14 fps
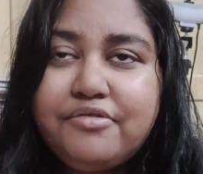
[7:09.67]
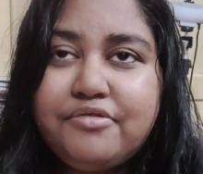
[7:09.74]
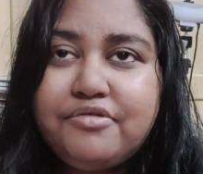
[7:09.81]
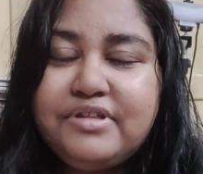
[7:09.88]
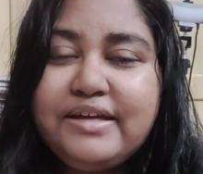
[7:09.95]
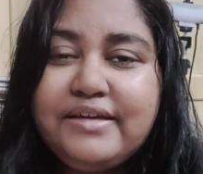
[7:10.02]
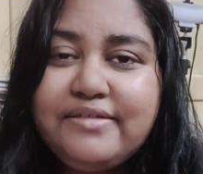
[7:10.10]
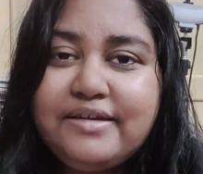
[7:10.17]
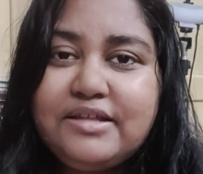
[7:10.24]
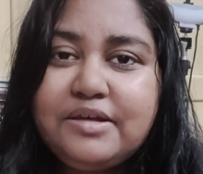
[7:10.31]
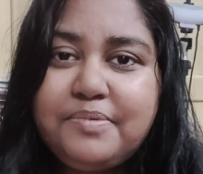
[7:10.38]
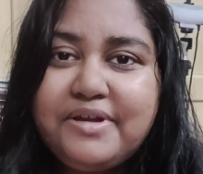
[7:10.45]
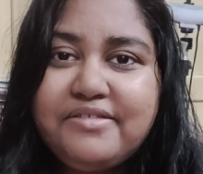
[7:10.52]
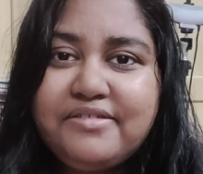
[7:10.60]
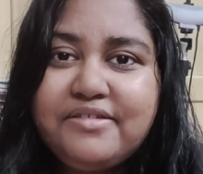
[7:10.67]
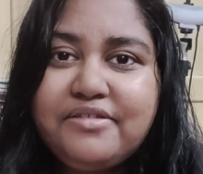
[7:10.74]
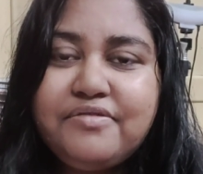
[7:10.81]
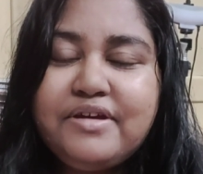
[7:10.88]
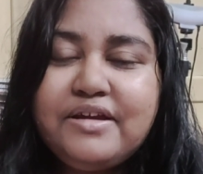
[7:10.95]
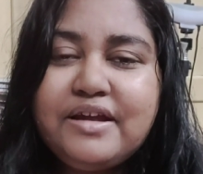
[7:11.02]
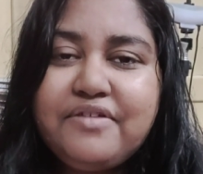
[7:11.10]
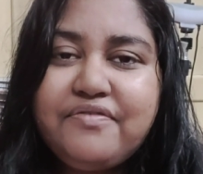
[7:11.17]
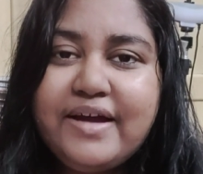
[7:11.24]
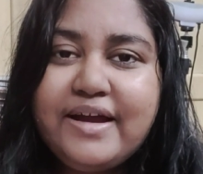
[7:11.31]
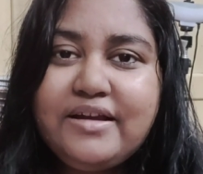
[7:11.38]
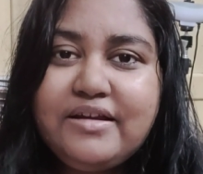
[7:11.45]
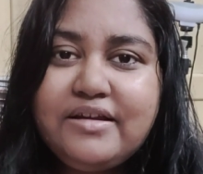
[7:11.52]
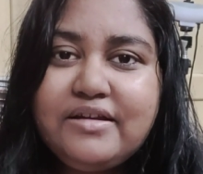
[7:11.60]
So these are the places where I
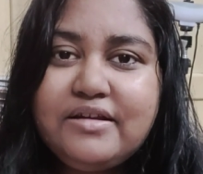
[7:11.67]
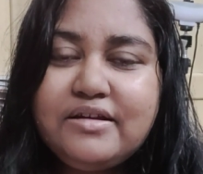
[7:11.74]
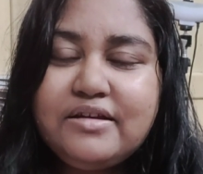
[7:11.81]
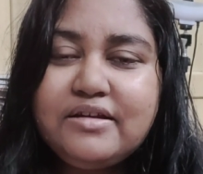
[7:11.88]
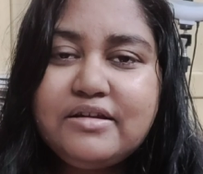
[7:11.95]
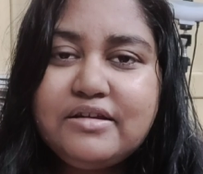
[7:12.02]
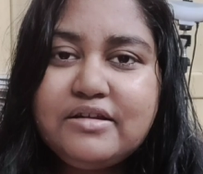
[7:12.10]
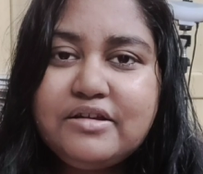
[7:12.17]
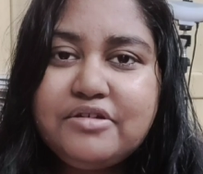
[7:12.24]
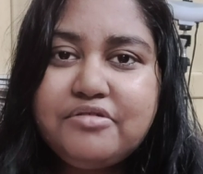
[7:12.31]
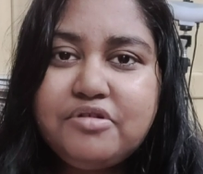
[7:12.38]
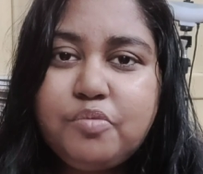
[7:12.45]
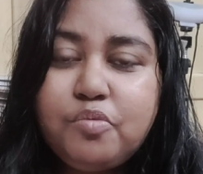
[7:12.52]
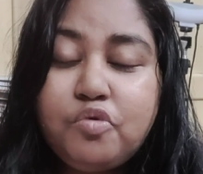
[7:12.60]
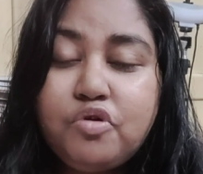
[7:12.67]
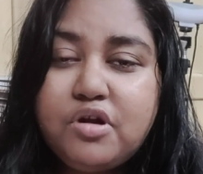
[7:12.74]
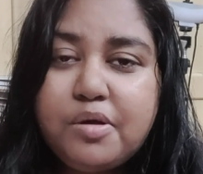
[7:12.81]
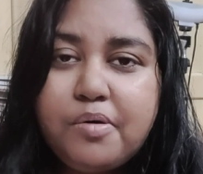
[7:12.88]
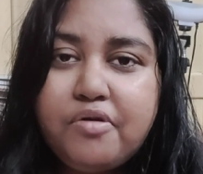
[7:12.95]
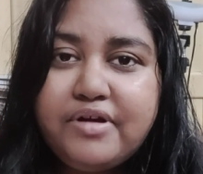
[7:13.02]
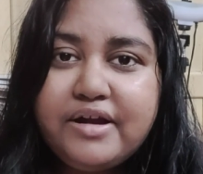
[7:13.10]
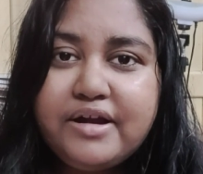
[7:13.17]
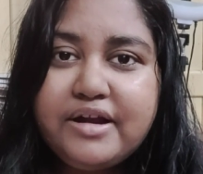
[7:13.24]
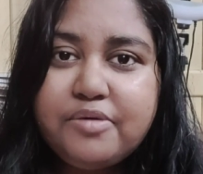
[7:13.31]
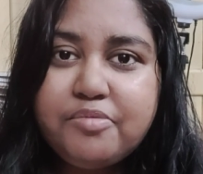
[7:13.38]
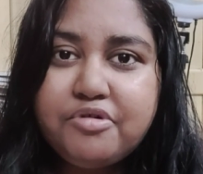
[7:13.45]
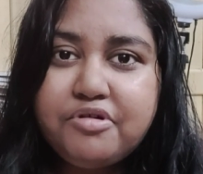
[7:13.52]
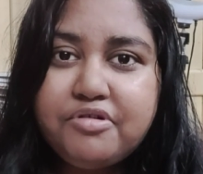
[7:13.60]
find, you know, more about
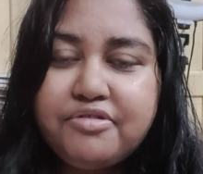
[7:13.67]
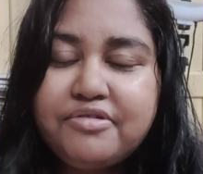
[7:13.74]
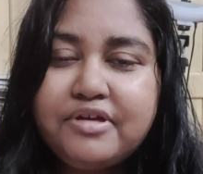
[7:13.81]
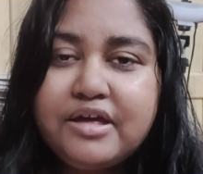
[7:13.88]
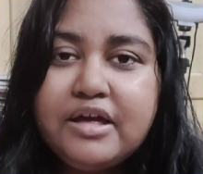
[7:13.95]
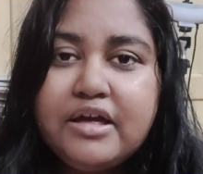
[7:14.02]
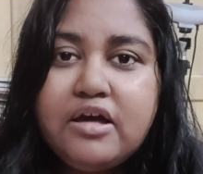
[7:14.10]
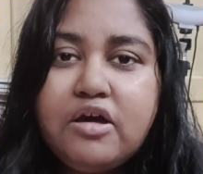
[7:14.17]
indie books.